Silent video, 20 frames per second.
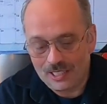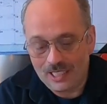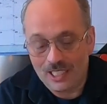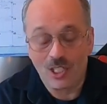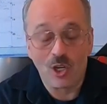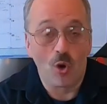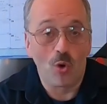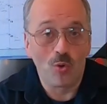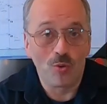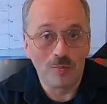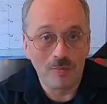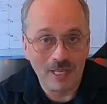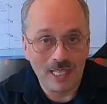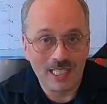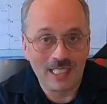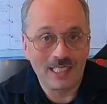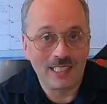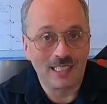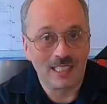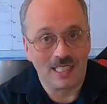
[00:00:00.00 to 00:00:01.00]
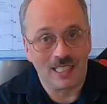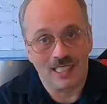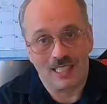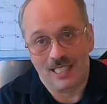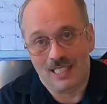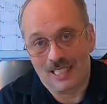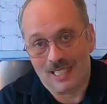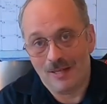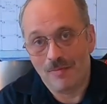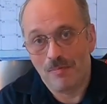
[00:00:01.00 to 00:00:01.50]
the Coleman
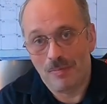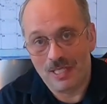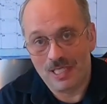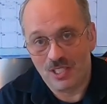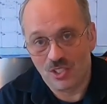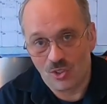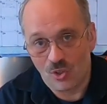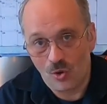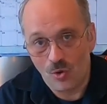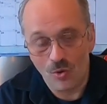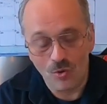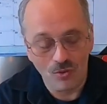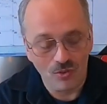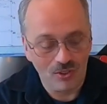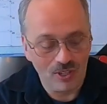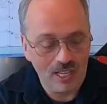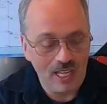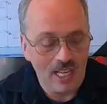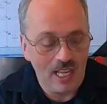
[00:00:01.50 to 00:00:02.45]
camping stove.